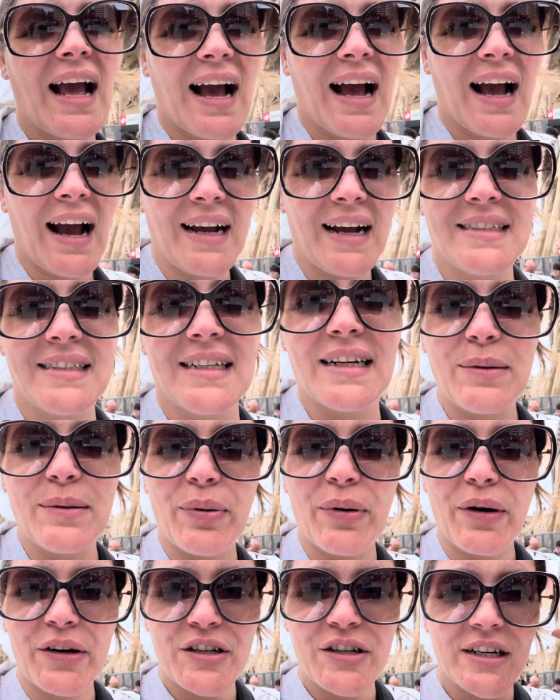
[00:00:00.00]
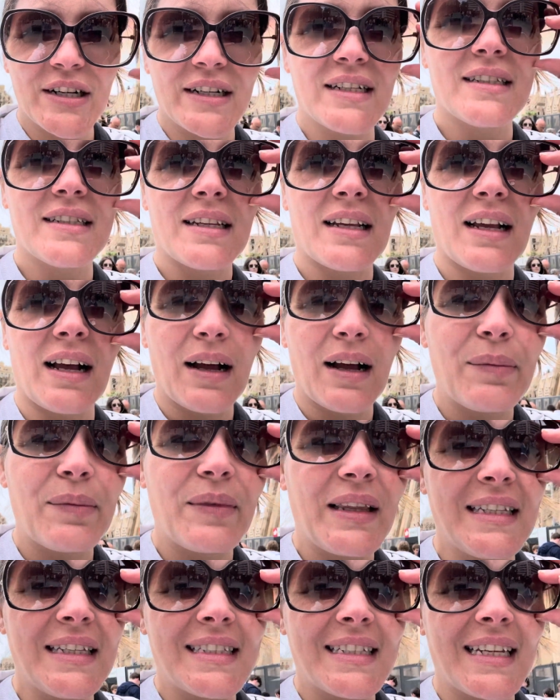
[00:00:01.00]
I didn't purchase um,
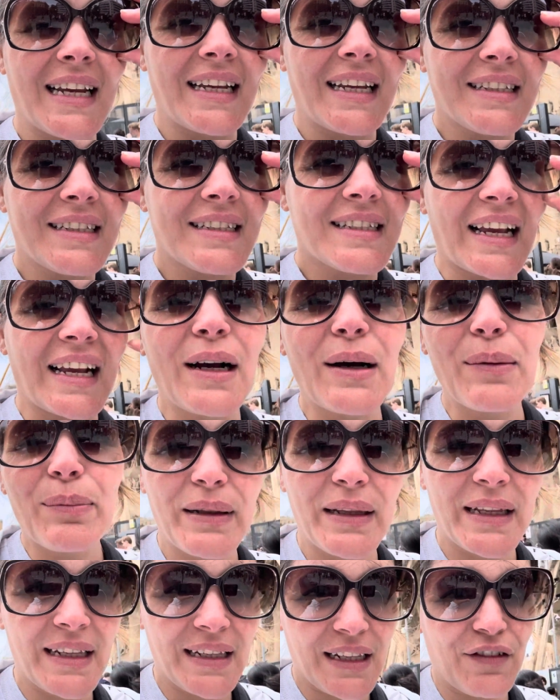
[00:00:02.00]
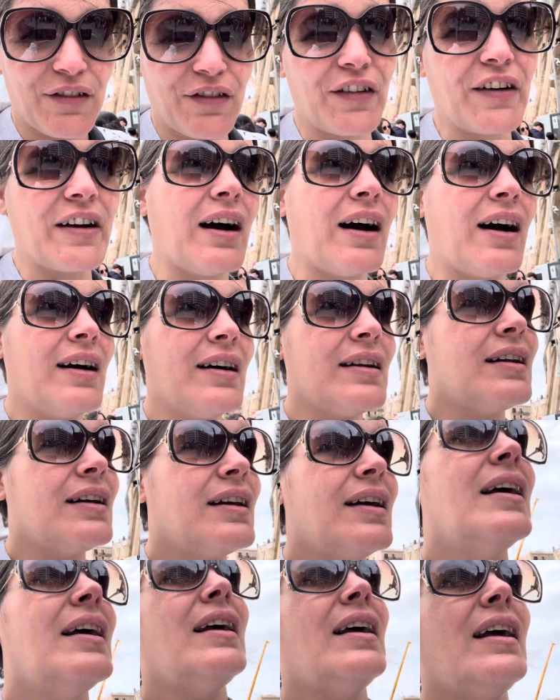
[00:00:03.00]
these tickets. I completely forgot.
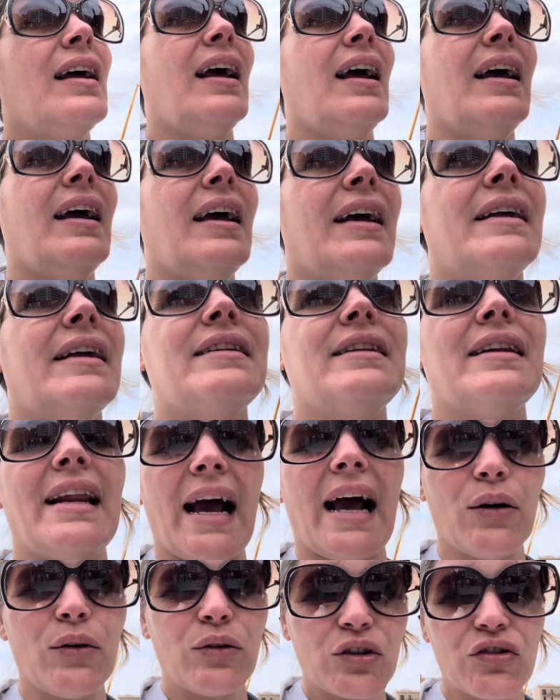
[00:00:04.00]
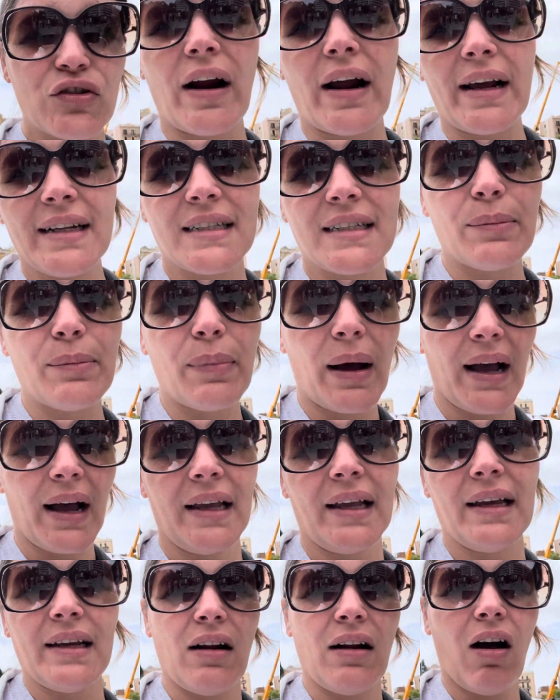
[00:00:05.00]
And now trying to buy
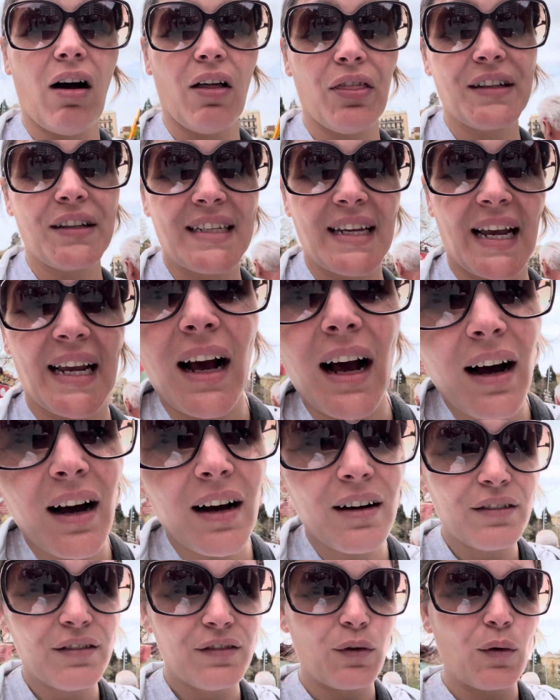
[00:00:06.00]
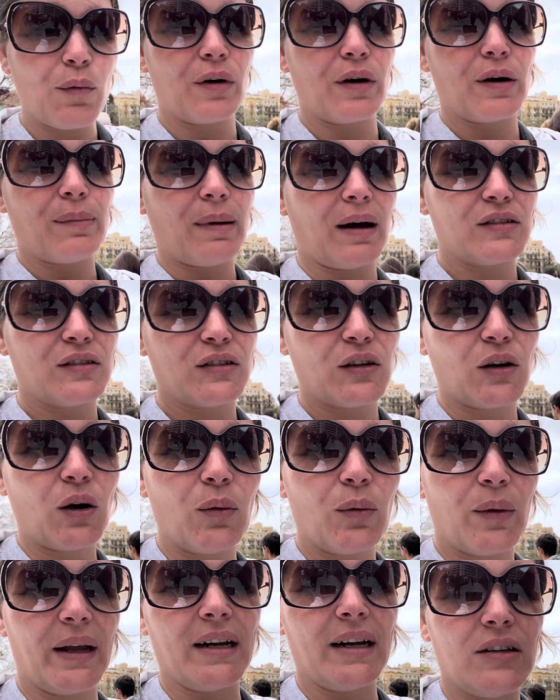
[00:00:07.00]
it on the day of when we're about to
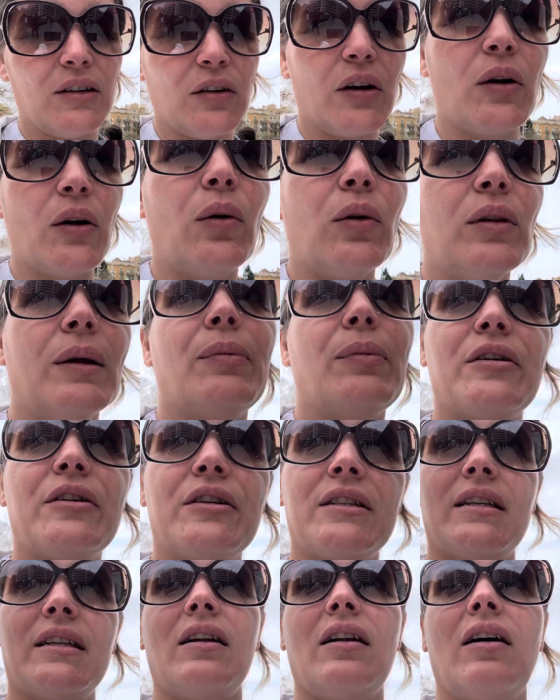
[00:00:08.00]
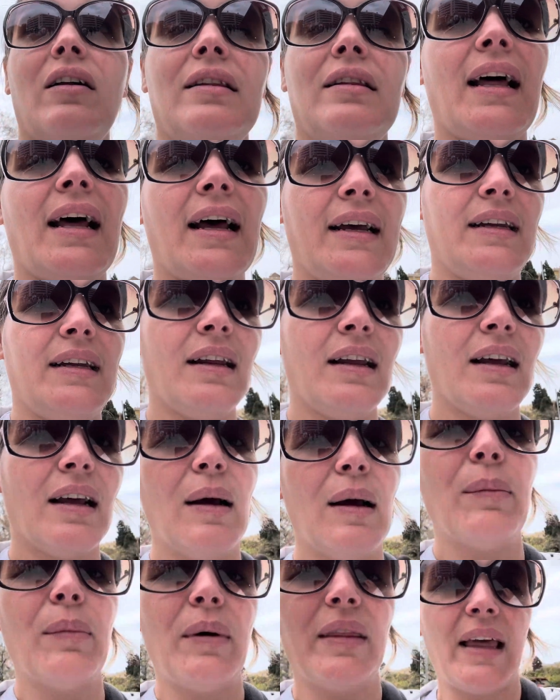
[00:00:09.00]
go in. You can only purchase it online,
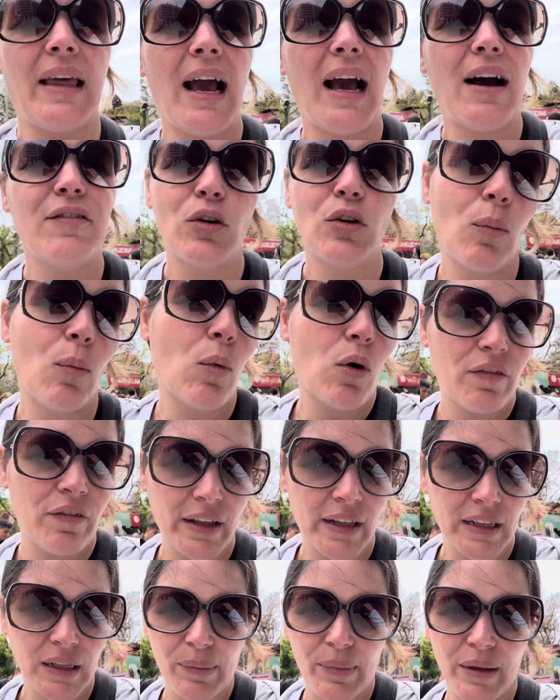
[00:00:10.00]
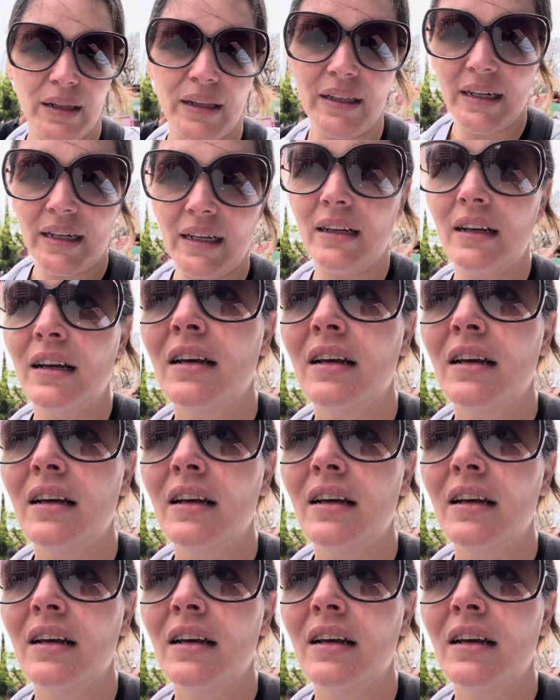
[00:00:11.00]
but they have no more availability.